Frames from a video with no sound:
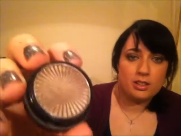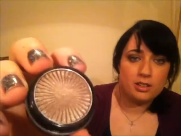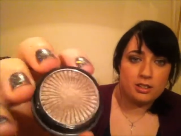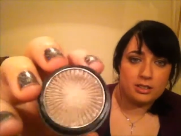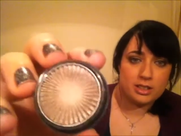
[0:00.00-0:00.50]

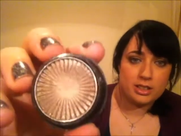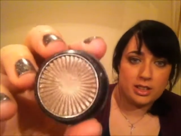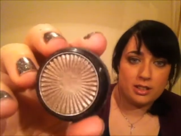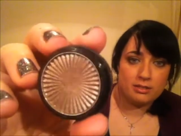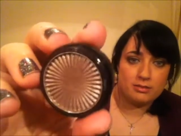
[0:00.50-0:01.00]
It looks like
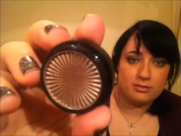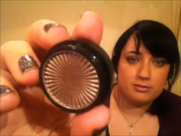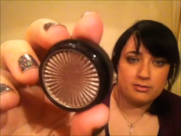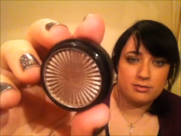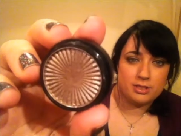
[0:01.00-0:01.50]
that.
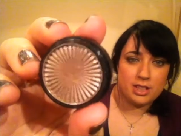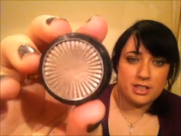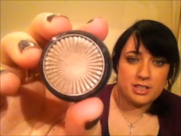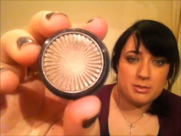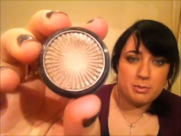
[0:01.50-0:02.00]
And
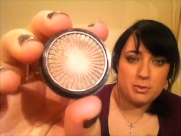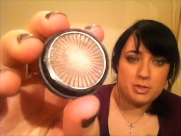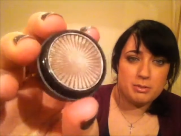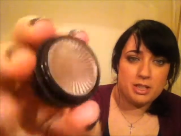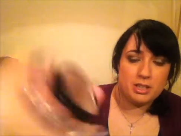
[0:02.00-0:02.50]
it's supposed
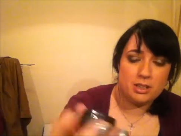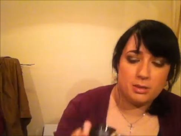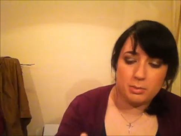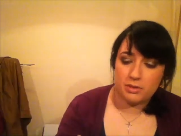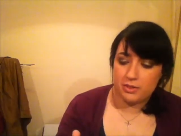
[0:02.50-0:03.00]
to be a
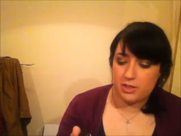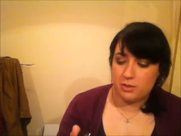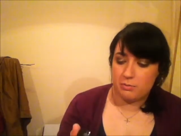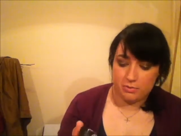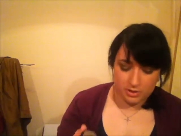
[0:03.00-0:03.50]
perfect
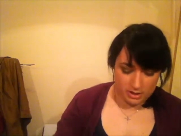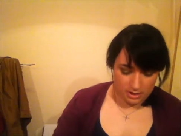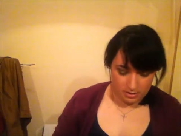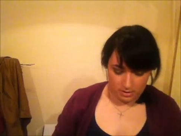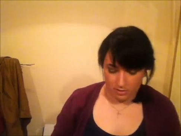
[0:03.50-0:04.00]
dupe for
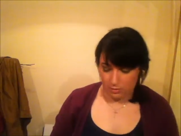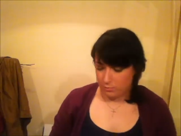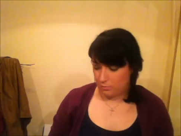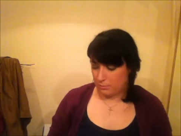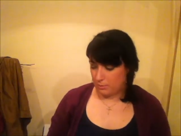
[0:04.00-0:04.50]
Satin
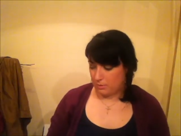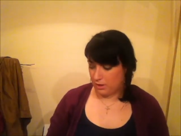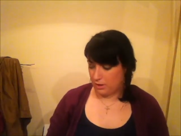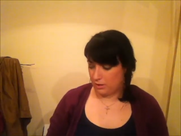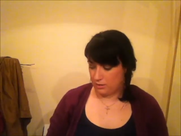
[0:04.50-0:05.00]
Taupe by
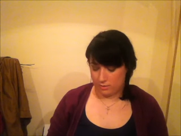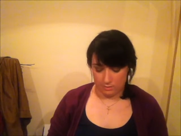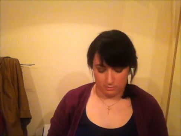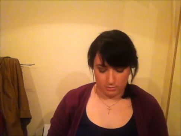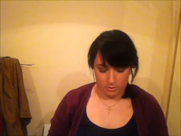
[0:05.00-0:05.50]
MAC,
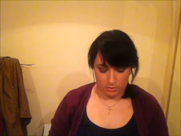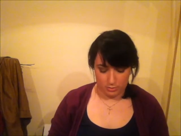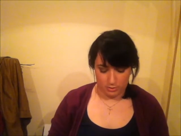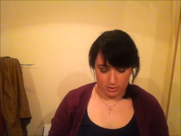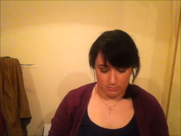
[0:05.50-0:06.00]
so I'm not sure
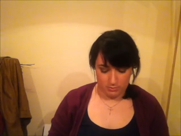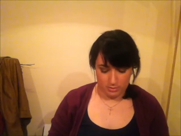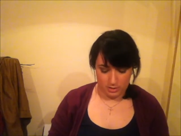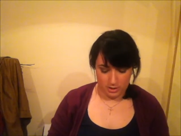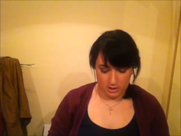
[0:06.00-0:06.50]
on that one.
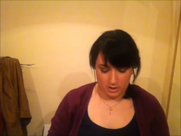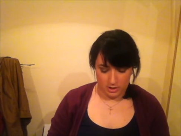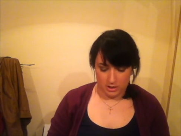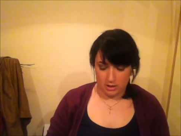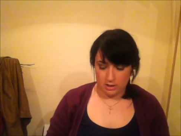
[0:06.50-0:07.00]

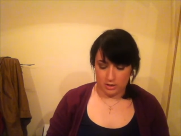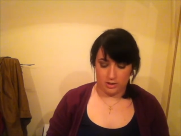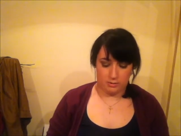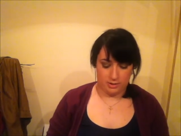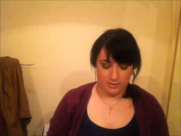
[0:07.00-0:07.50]
I
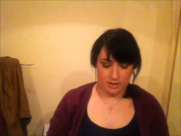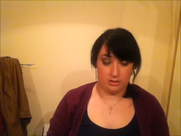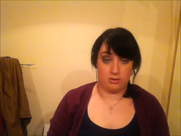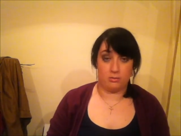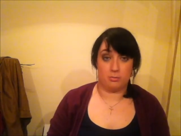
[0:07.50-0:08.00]
don't have
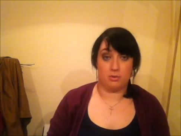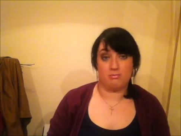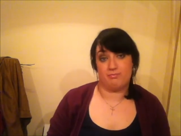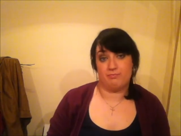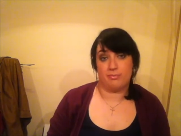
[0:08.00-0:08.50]
Satin Taupe, but
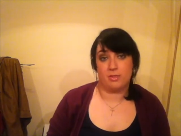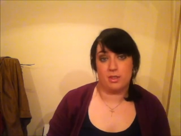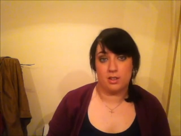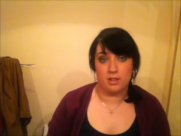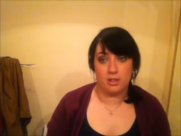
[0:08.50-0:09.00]

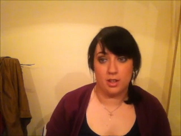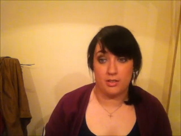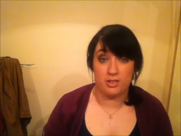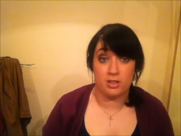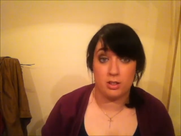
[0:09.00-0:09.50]

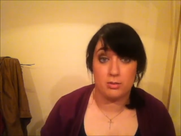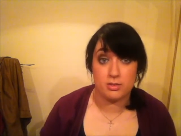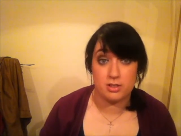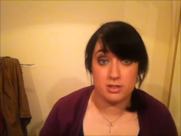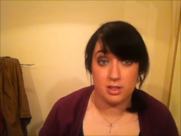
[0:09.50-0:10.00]
I've heard
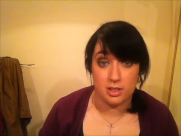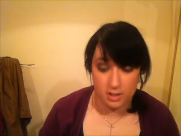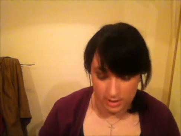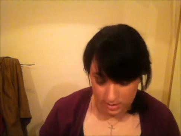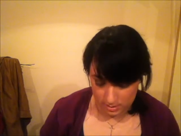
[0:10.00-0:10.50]
loads that it is,